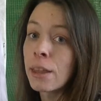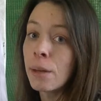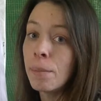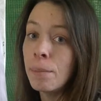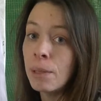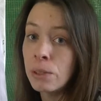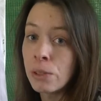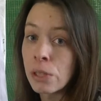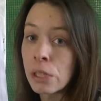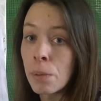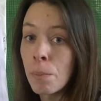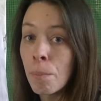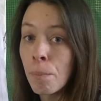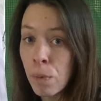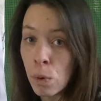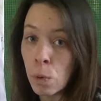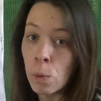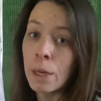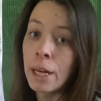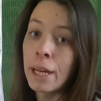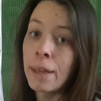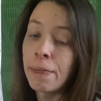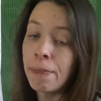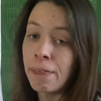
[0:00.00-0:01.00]
the most
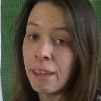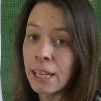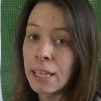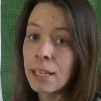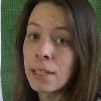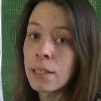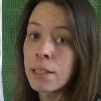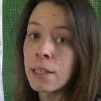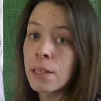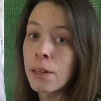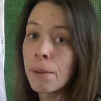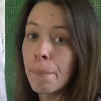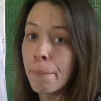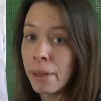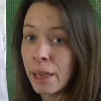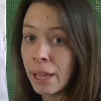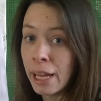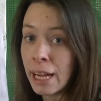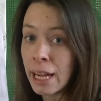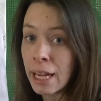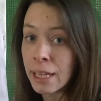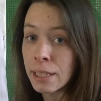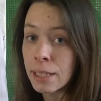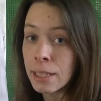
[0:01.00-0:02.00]
important things to the
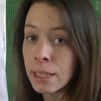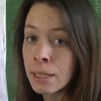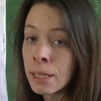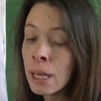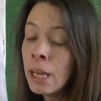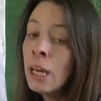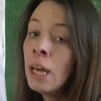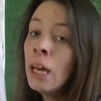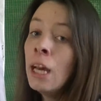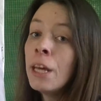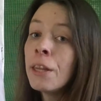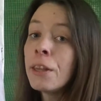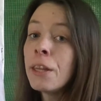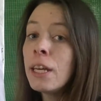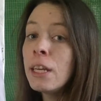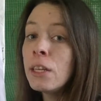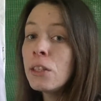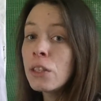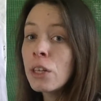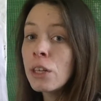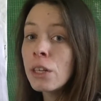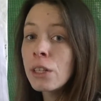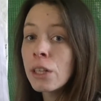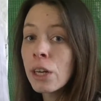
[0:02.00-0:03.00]
plants.
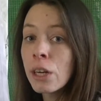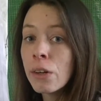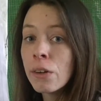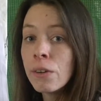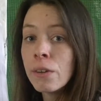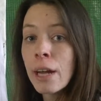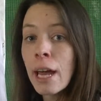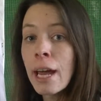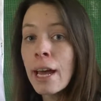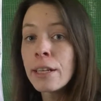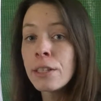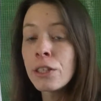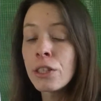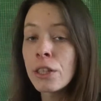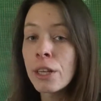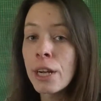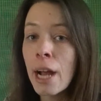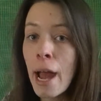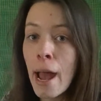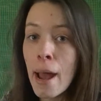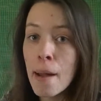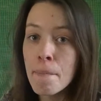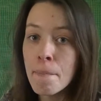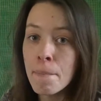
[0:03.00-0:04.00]
These are known as your
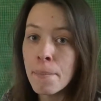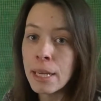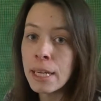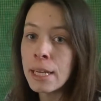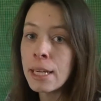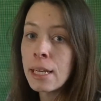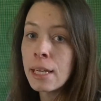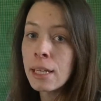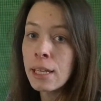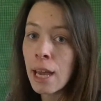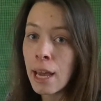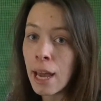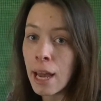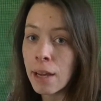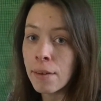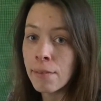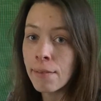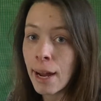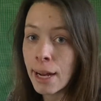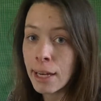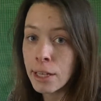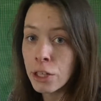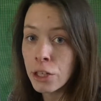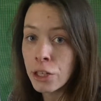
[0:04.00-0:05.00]

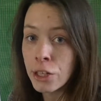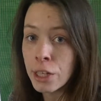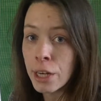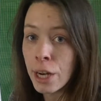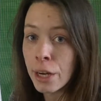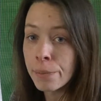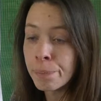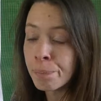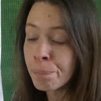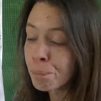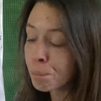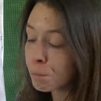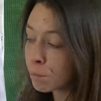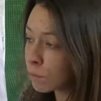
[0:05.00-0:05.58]
Npk ratio.